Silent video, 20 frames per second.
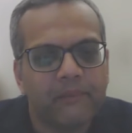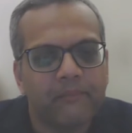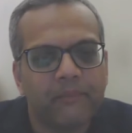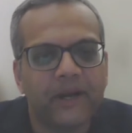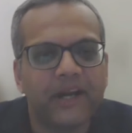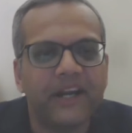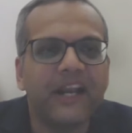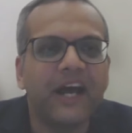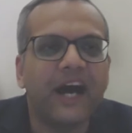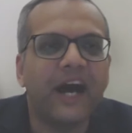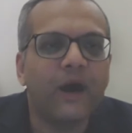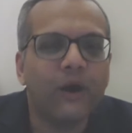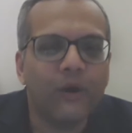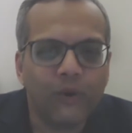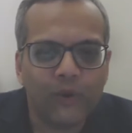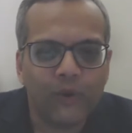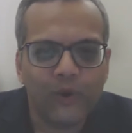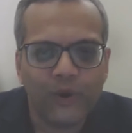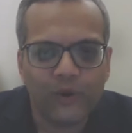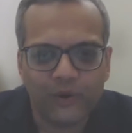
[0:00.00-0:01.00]

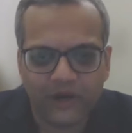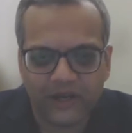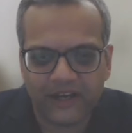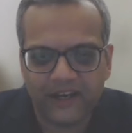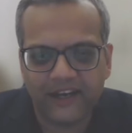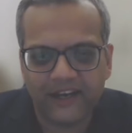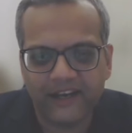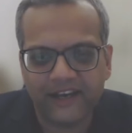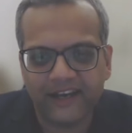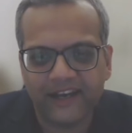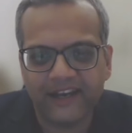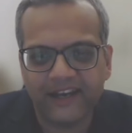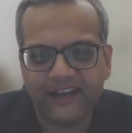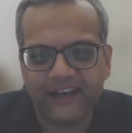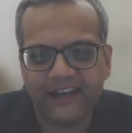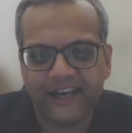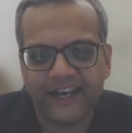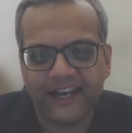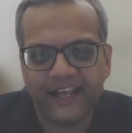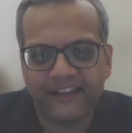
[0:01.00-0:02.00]
now,
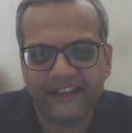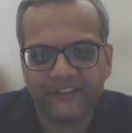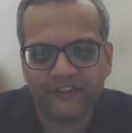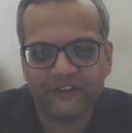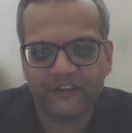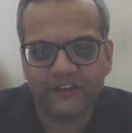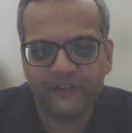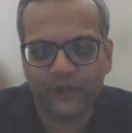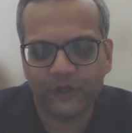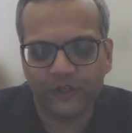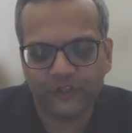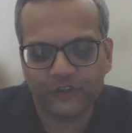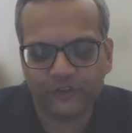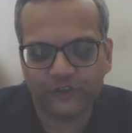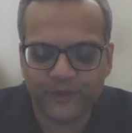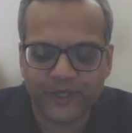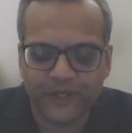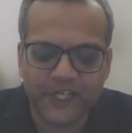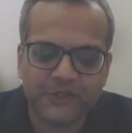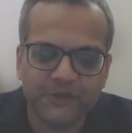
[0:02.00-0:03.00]
and as Dr.
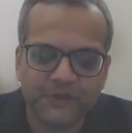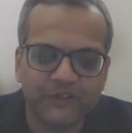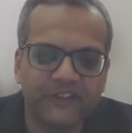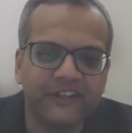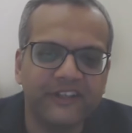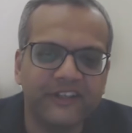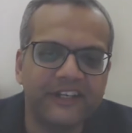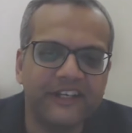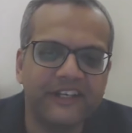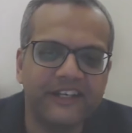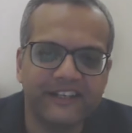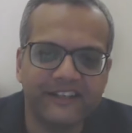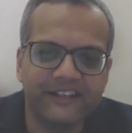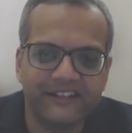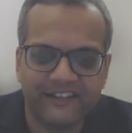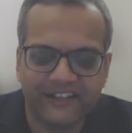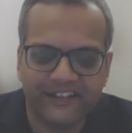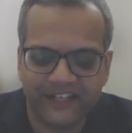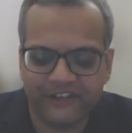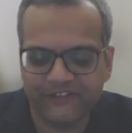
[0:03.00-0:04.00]
Somesh was earlier
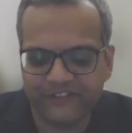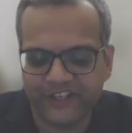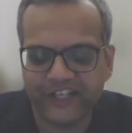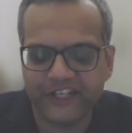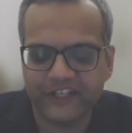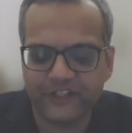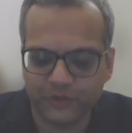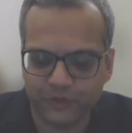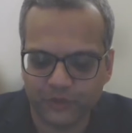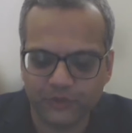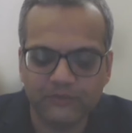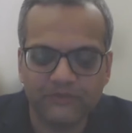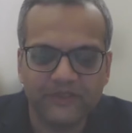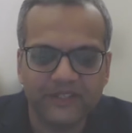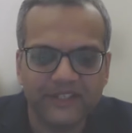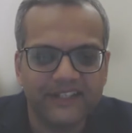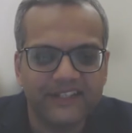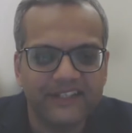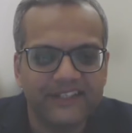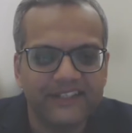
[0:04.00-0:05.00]
referring to,
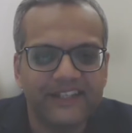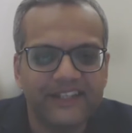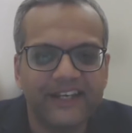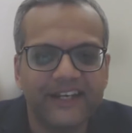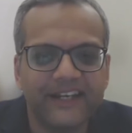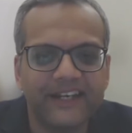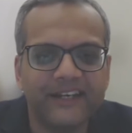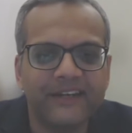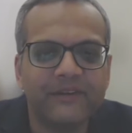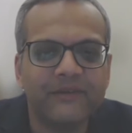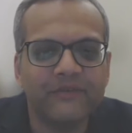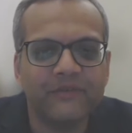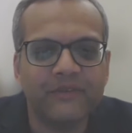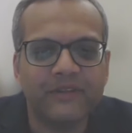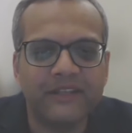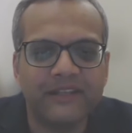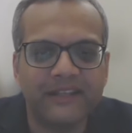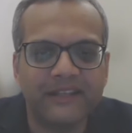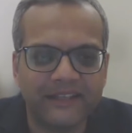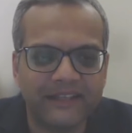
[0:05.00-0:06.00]
that
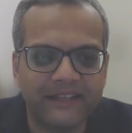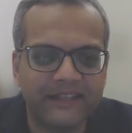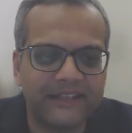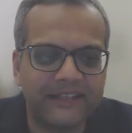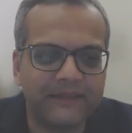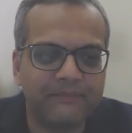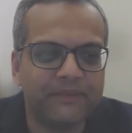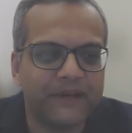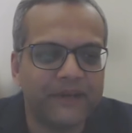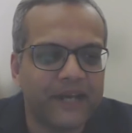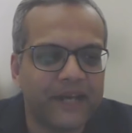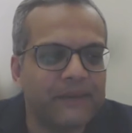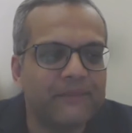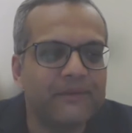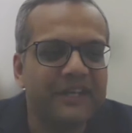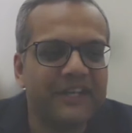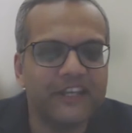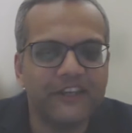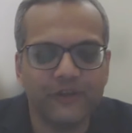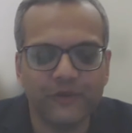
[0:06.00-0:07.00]
the
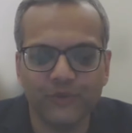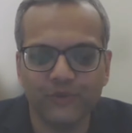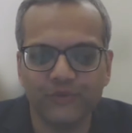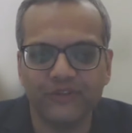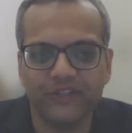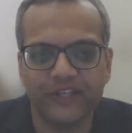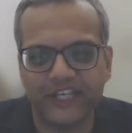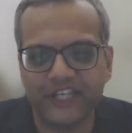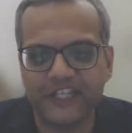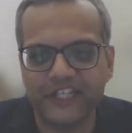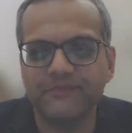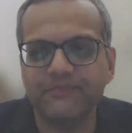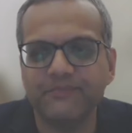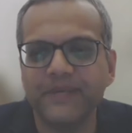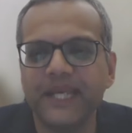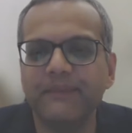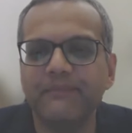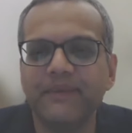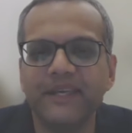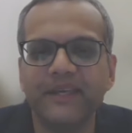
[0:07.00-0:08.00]
primary usage
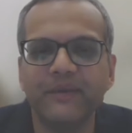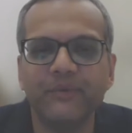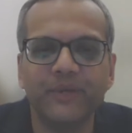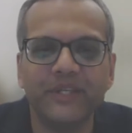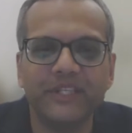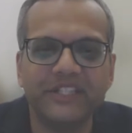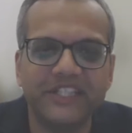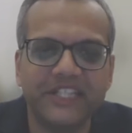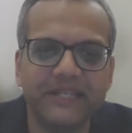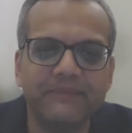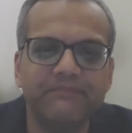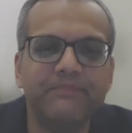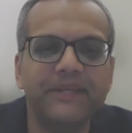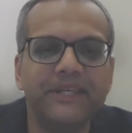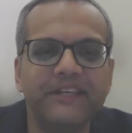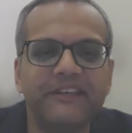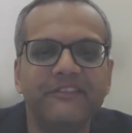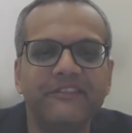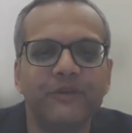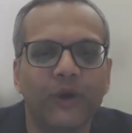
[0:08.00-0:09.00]
may be with
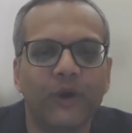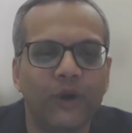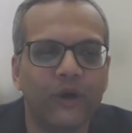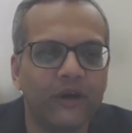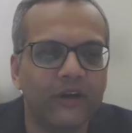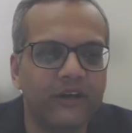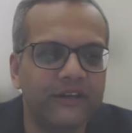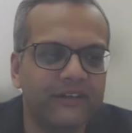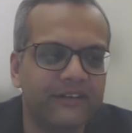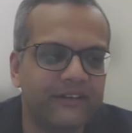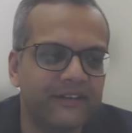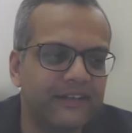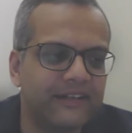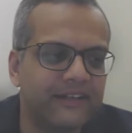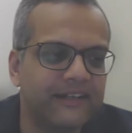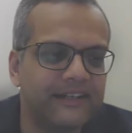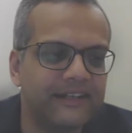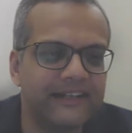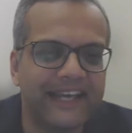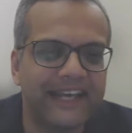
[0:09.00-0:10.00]
GPs or
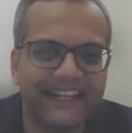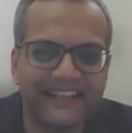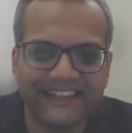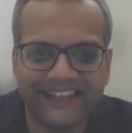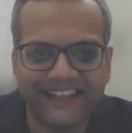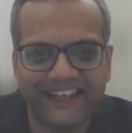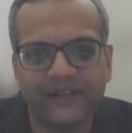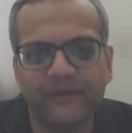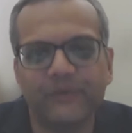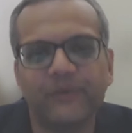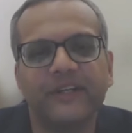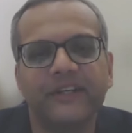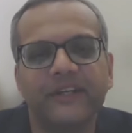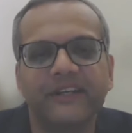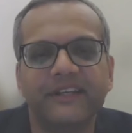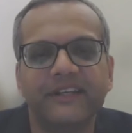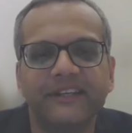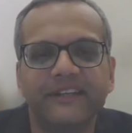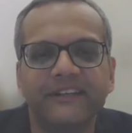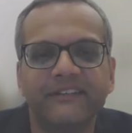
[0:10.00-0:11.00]
healthcare
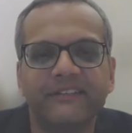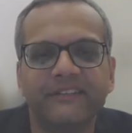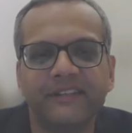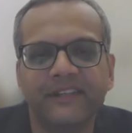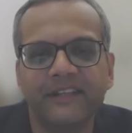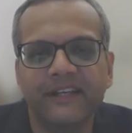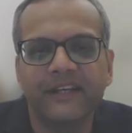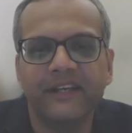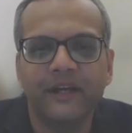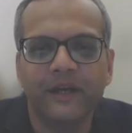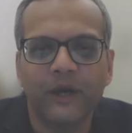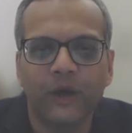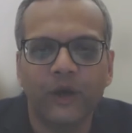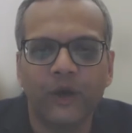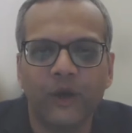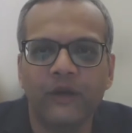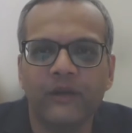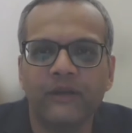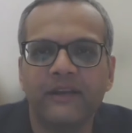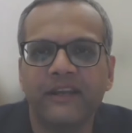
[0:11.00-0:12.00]
workers,
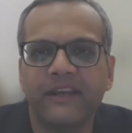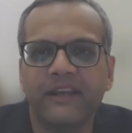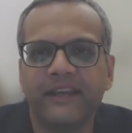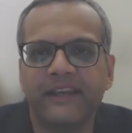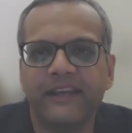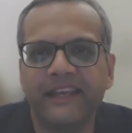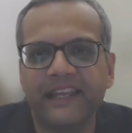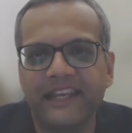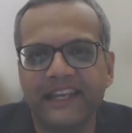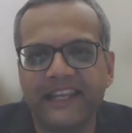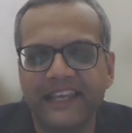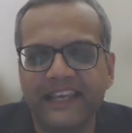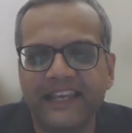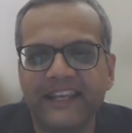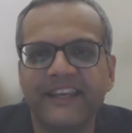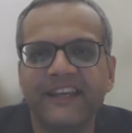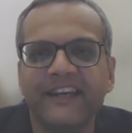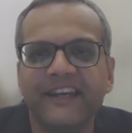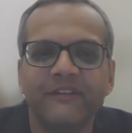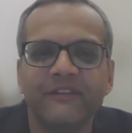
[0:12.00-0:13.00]
or in
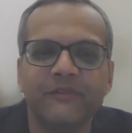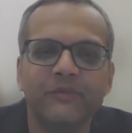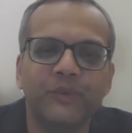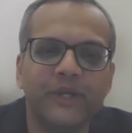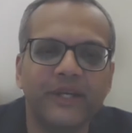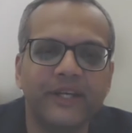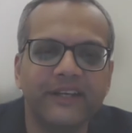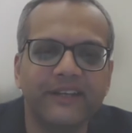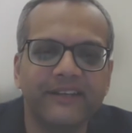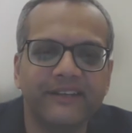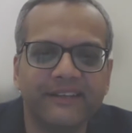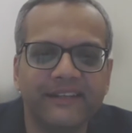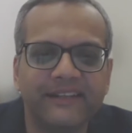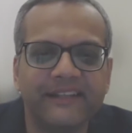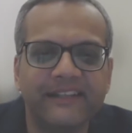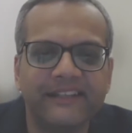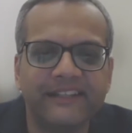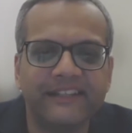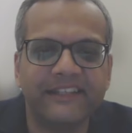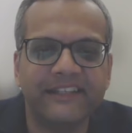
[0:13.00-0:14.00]
areas where
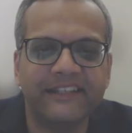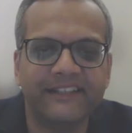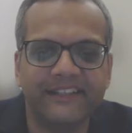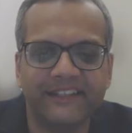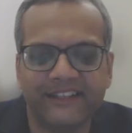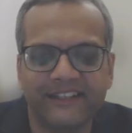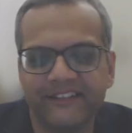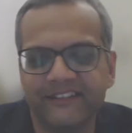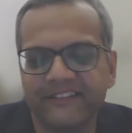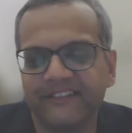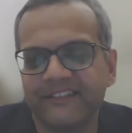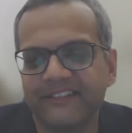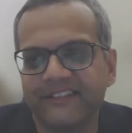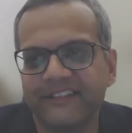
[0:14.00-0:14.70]
there is